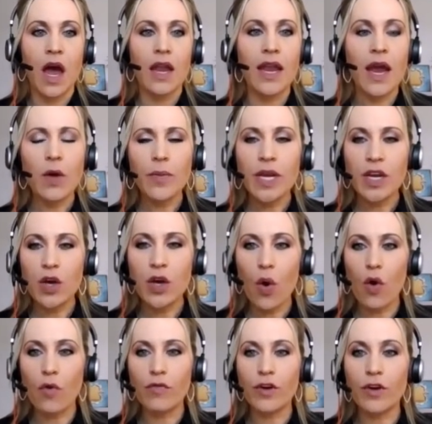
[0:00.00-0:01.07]
Now I'm going to go
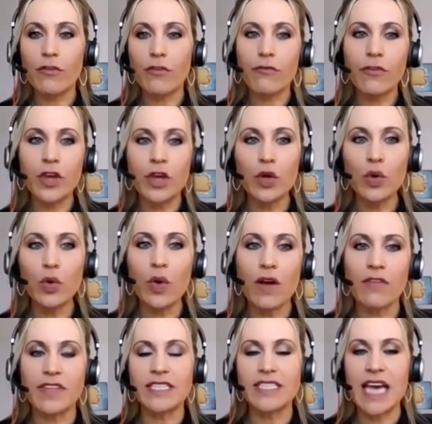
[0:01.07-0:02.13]
over a few
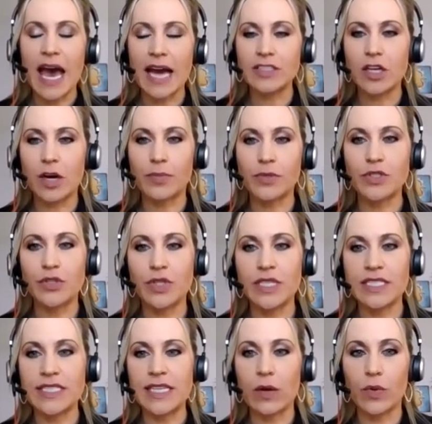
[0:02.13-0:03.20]
of the tax
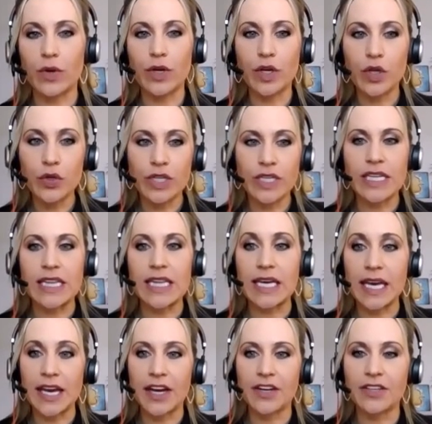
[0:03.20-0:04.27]
opportunities that were included in the
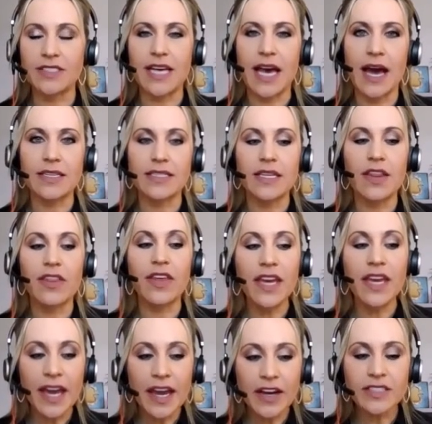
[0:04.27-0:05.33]
CARES Act. The
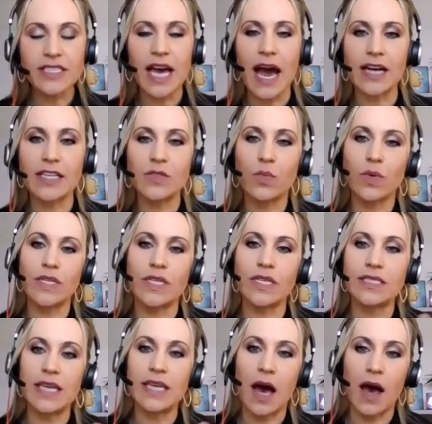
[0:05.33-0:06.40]
CARES Act
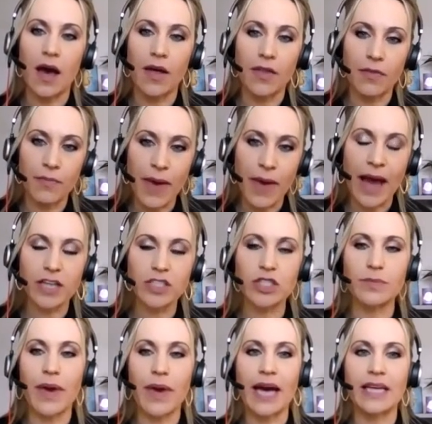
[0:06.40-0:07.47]
was
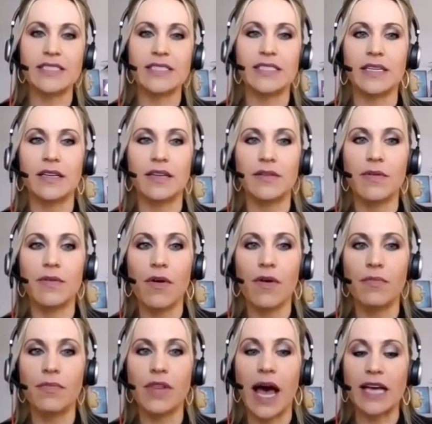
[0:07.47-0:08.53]
actually passed in
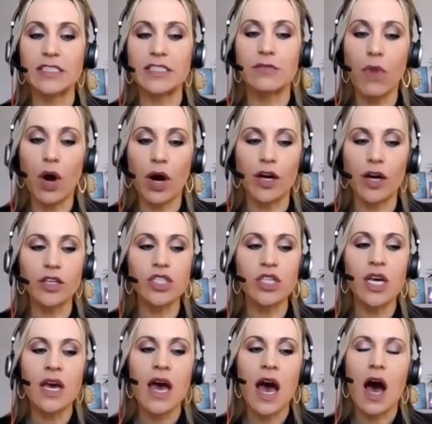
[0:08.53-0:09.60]
last March,
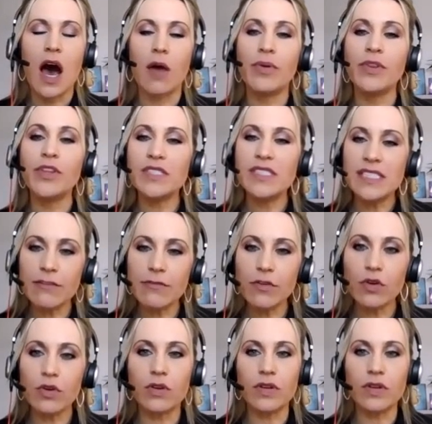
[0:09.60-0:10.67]
but there's
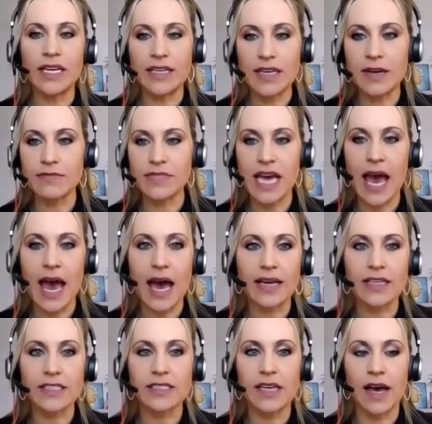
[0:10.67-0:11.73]
several income
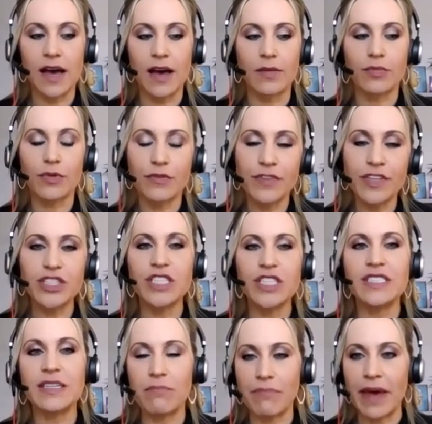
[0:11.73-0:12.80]
tax
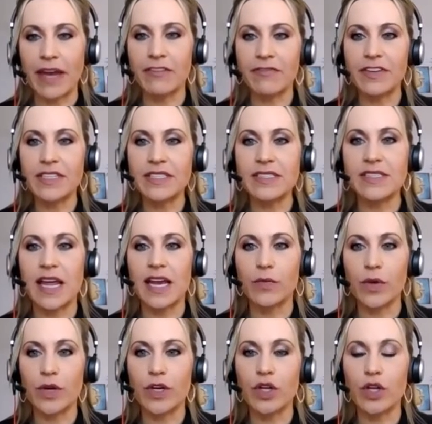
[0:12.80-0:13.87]
provisions and benefits that
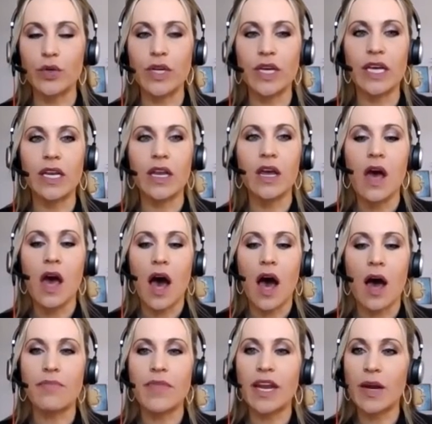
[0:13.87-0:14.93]
were included
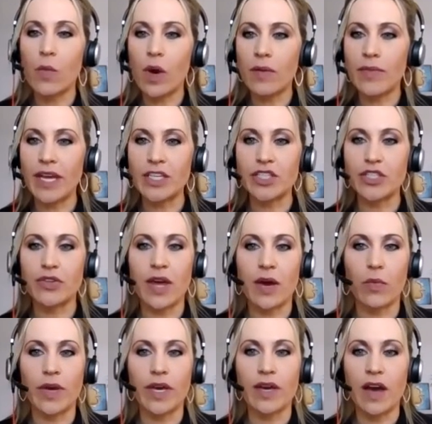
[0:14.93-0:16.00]
that I want to make sure
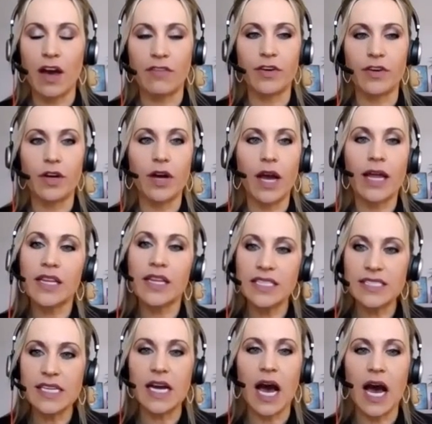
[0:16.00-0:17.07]
that we cover, at
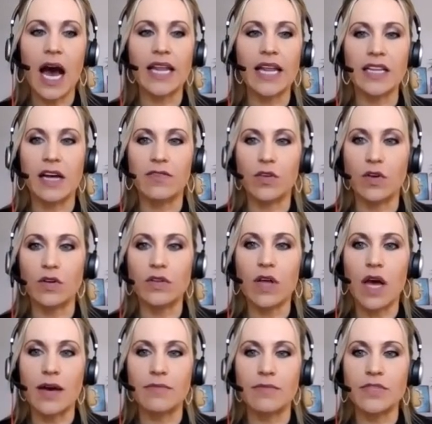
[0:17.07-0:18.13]
least at a high level,
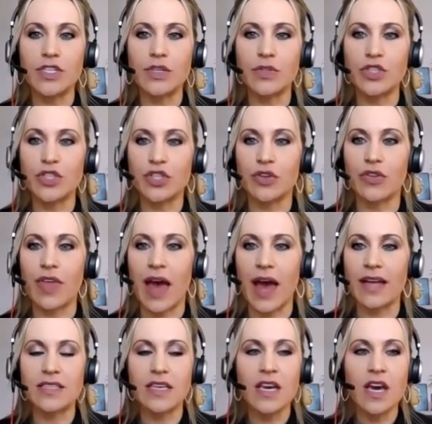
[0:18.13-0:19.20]
to ensure
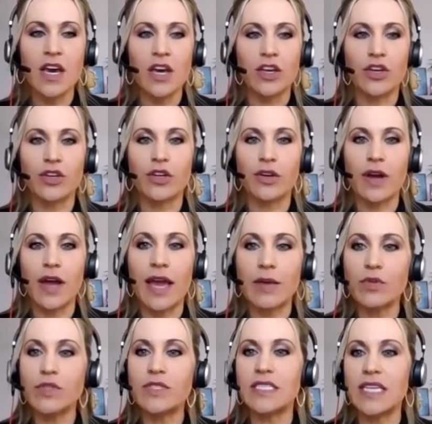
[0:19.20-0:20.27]
that you're
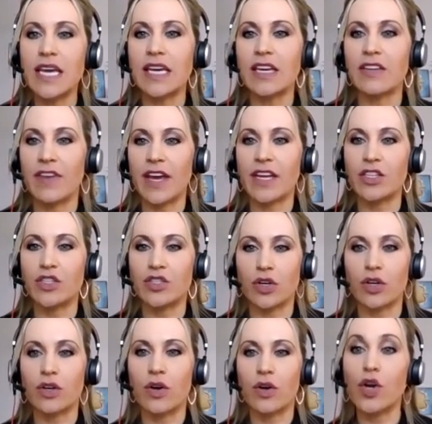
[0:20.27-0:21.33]
able to take advantage
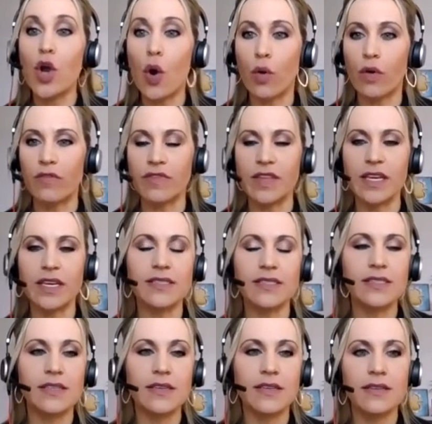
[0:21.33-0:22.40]
or know of
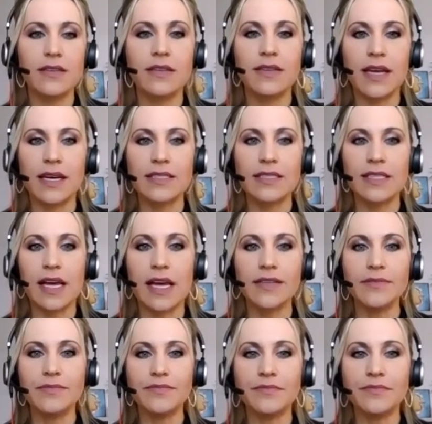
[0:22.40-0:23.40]
these. Next slide.